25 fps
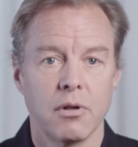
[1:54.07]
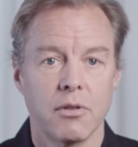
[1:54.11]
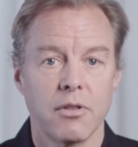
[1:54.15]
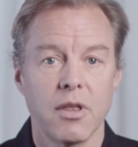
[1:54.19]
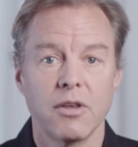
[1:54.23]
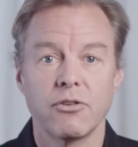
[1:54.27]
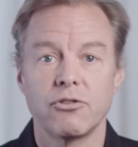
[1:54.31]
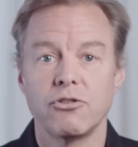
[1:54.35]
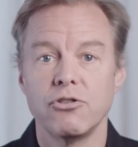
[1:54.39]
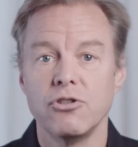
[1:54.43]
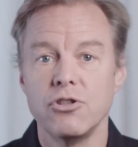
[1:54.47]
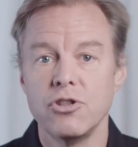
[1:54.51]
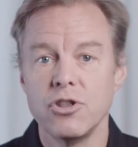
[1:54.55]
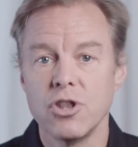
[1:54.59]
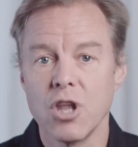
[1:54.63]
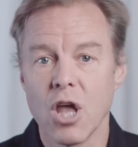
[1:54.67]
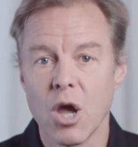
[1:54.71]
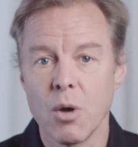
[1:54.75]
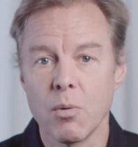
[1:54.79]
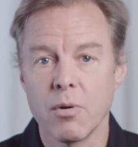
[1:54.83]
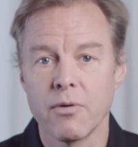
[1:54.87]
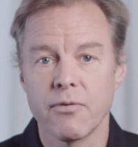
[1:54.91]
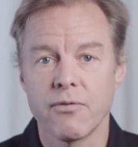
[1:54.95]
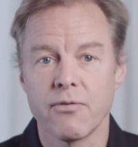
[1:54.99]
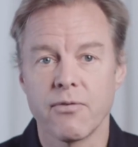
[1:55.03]
There's
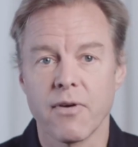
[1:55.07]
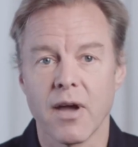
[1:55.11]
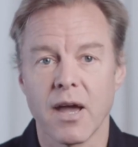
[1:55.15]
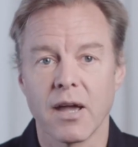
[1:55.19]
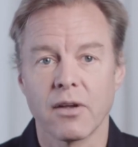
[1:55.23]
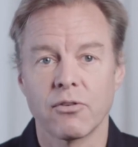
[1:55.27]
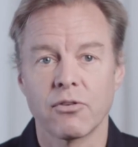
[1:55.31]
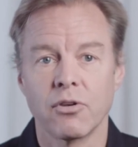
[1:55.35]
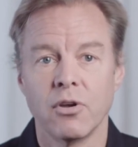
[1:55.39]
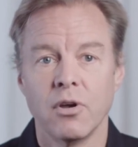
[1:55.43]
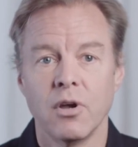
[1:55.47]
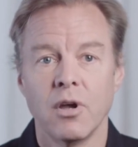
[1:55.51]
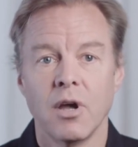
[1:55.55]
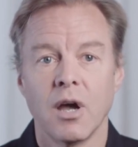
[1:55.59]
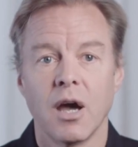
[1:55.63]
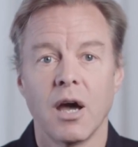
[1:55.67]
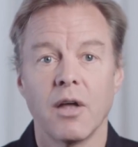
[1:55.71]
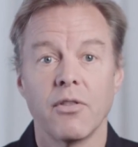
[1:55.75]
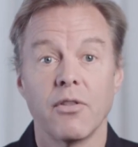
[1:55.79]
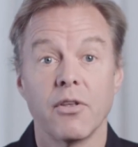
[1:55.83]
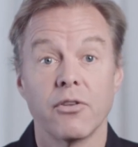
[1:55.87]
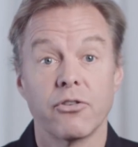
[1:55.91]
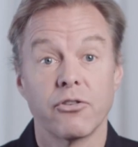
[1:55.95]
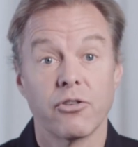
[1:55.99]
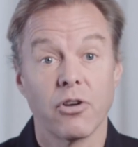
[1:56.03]
no effect
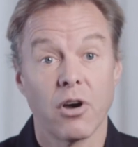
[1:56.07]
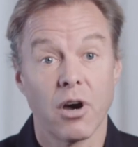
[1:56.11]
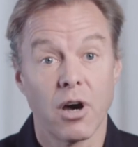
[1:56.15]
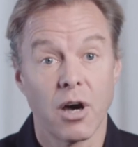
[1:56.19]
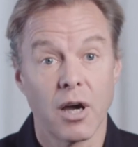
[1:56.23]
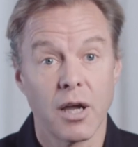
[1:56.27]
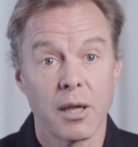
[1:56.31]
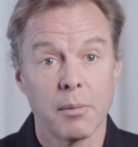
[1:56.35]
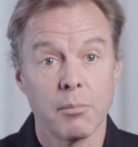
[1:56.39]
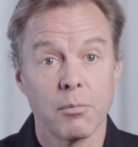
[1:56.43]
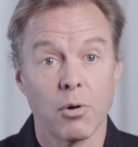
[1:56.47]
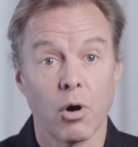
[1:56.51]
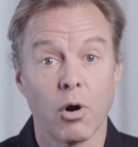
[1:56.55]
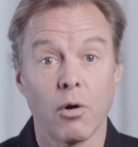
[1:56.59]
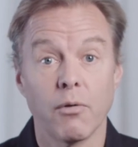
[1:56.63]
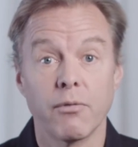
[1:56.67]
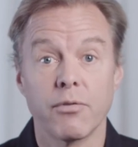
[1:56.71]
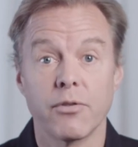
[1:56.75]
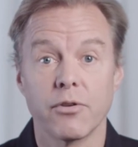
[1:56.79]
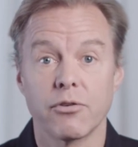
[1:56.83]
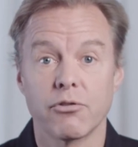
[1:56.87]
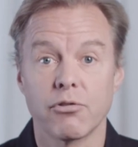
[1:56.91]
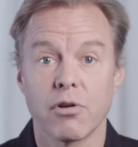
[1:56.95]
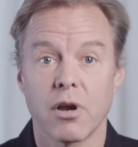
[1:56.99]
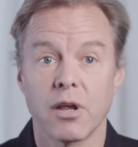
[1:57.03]
at the time of
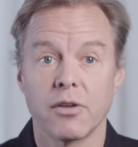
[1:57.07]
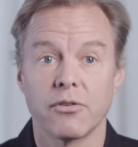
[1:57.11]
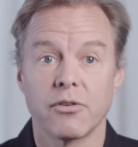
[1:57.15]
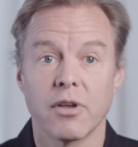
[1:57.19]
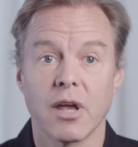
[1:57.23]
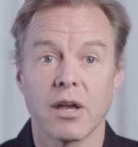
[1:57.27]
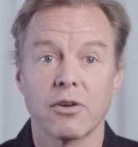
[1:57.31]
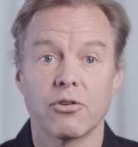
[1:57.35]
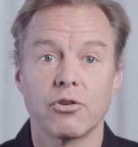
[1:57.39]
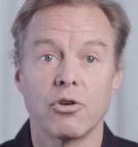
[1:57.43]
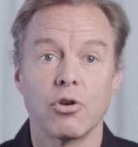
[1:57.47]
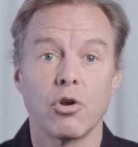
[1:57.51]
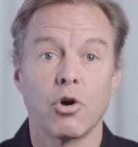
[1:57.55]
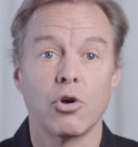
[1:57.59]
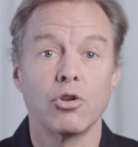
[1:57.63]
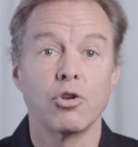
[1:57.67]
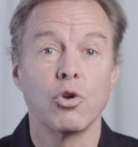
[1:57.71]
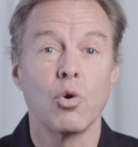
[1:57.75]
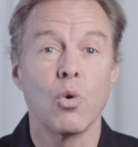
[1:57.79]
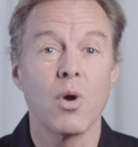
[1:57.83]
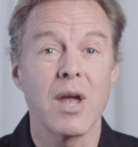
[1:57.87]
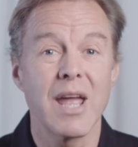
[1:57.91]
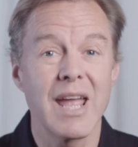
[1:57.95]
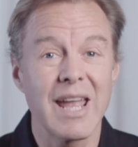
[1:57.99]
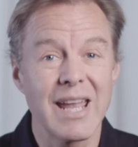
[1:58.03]
the transaction on
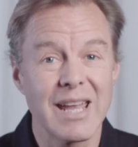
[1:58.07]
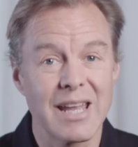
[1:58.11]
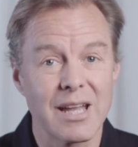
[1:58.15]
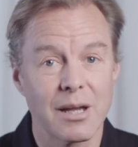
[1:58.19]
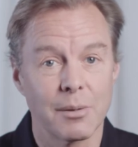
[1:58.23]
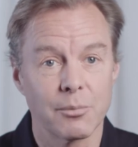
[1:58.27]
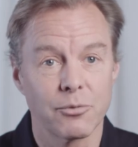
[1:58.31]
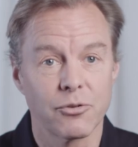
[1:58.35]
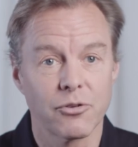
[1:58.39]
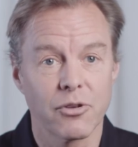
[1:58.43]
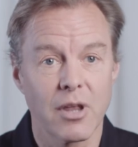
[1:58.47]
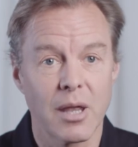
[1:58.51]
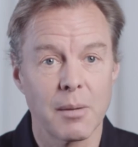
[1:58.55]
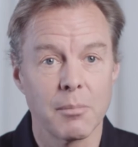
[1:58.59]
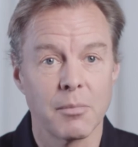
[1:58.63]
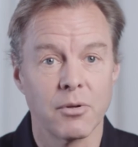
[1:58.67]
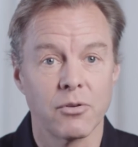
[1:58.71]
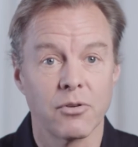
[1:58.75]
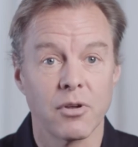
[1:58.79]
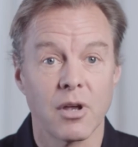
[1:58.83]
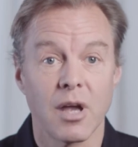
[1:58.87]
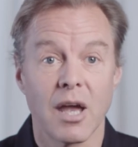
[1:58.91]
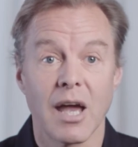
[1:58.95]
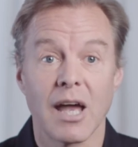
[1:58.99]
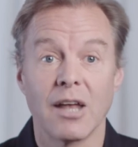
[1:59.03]
your income
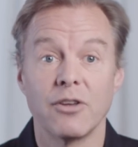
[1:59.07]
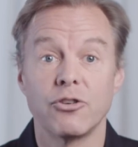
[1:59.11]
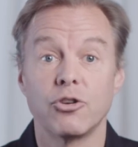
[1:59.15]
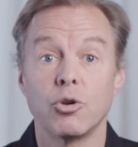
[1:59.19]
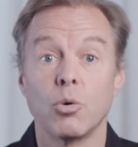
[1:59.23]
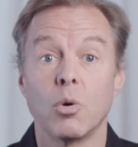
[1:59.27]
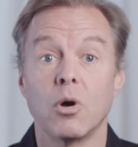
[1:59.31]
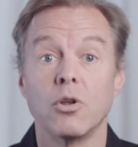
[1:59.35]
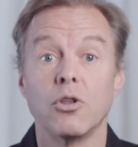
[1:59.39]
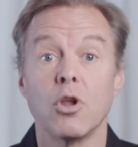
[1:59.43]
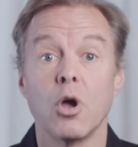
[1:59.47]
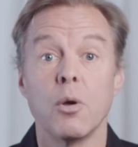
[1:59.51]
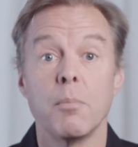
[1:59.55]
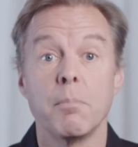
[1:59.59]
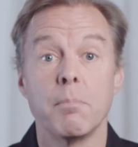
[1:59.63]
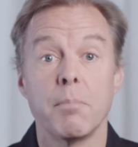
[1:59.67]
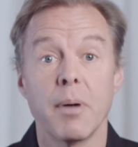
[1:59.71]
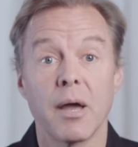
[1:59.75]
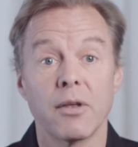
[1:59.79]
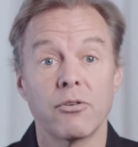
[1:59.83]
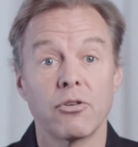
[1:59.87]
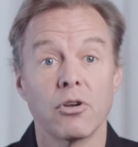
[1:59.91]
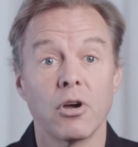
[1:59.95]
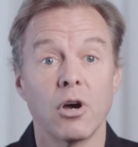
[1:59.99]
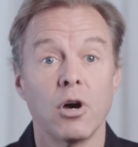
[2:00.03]
statement, as you are no
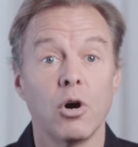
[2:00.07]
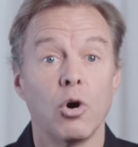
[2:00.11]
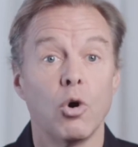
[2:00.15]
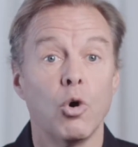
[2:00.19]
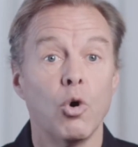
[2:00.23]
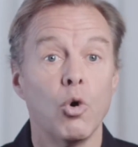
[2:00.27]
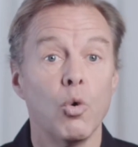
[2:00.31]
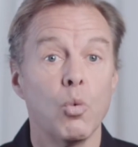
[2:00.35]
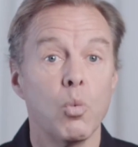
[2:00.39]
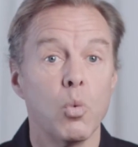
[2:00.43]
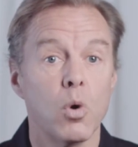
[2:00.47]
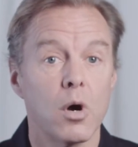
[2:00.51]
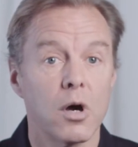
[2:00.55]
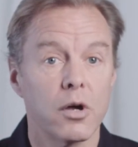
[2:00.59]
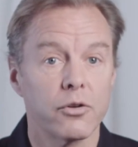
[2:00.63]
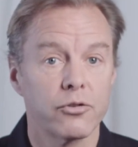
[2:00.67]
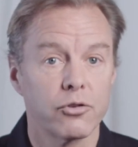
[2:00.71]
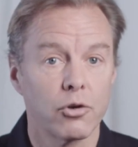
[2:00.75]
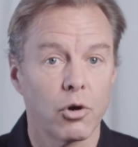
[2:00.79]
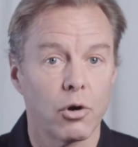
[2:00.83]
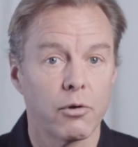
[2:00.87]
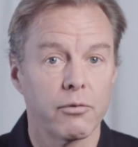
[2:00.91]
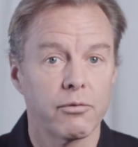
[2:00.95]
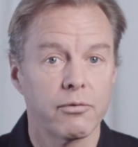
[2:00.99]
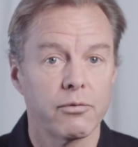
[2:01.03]
better or worse
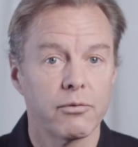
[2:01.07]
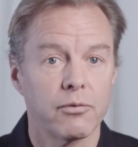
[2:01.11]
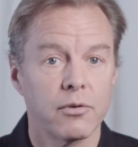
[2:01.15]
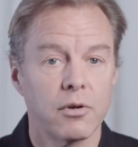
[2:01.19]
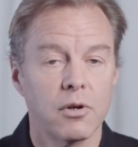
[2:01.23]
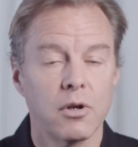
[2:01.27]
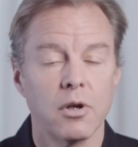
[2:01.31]
off.